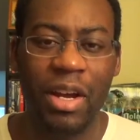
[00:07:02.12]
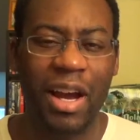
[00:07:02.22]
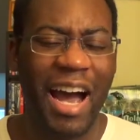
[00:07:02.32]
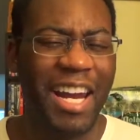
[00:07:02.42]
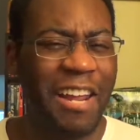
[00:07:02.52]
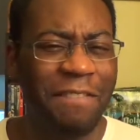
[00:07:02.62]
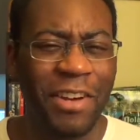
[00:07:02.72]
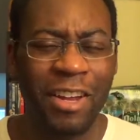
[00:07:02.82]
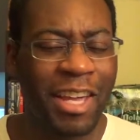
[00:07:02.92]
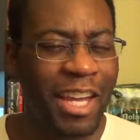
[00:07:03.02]
I didn't
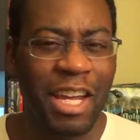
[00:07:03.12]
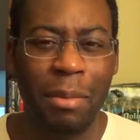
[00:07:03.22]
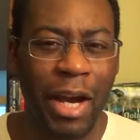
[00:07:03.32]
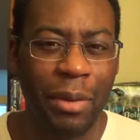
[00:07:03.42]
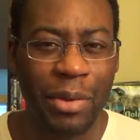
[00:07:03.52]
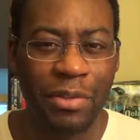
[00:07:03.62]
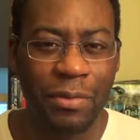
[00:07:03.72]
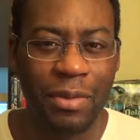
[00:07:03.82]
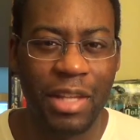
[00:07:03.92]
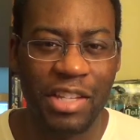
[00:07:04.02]
feel like anybody was
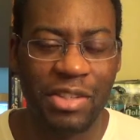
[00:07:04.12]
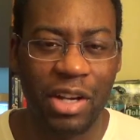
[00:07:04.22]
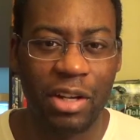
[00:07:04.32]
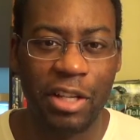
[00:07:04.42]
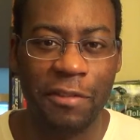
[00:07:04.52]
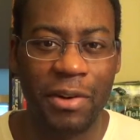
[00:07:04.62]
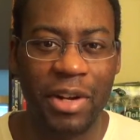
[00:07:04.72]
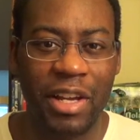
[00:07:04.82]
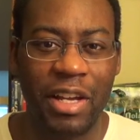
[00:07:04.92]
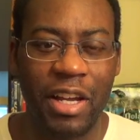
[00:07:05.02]
necessarily
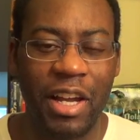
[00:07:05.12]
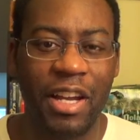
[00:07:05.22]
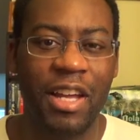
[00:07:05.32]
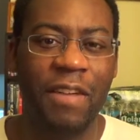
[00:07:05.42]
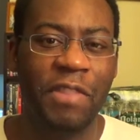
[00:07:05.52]
phoning it in.